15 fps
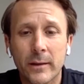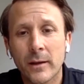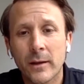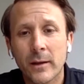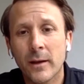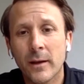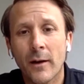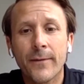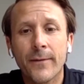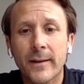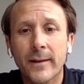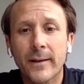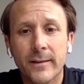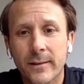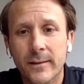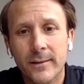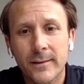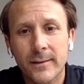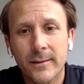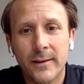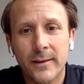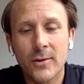seen it affects.
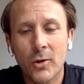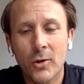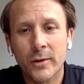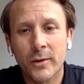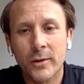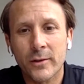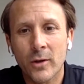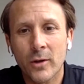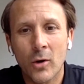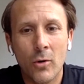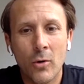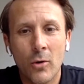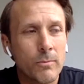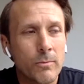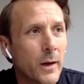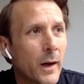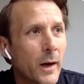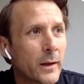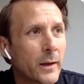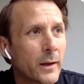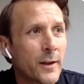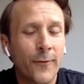There's no
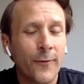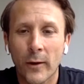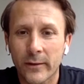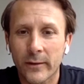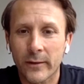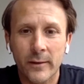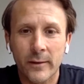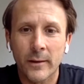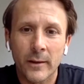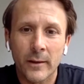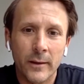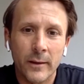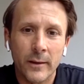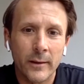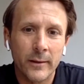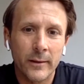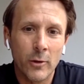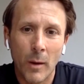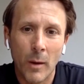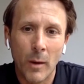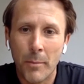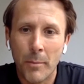difference in
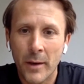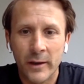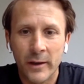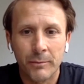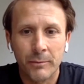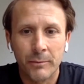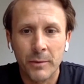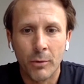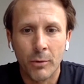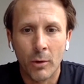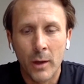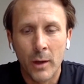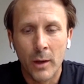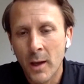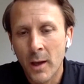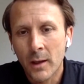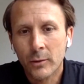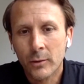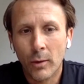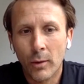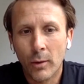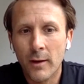human beings, people.
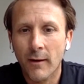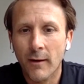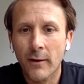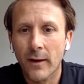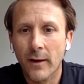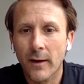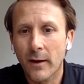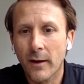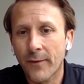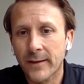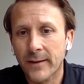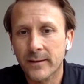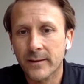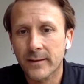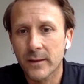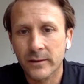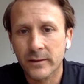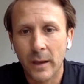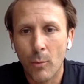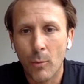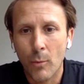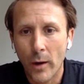So it affects in
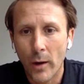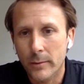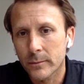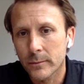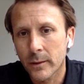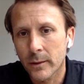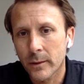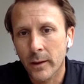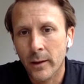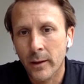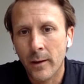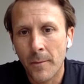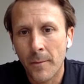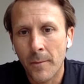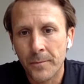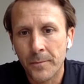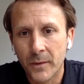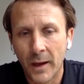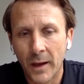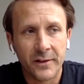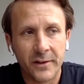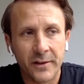the same way.
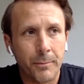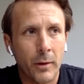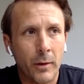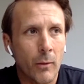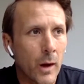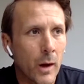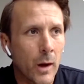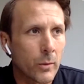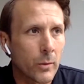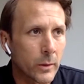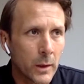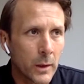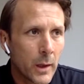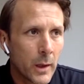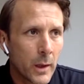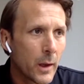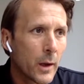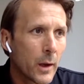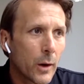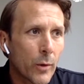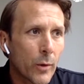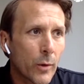Can spread around
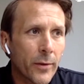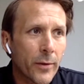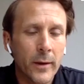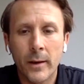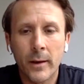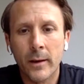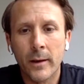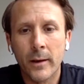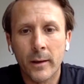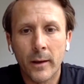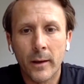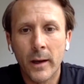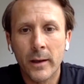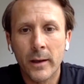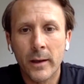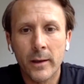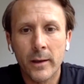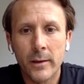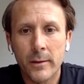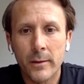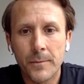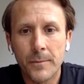within
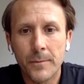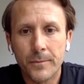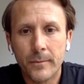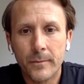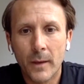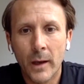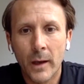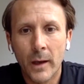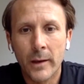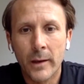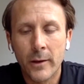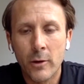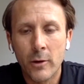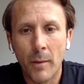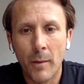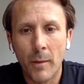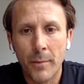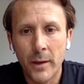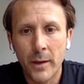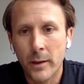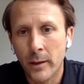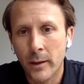any
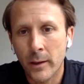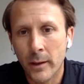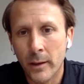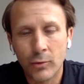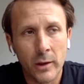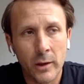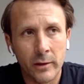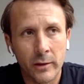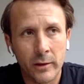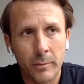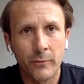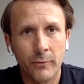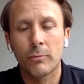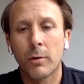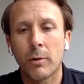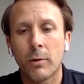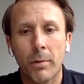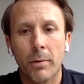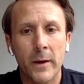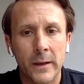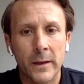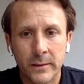human being, and actually there's been
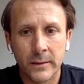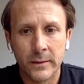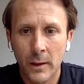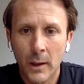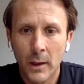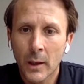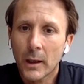football players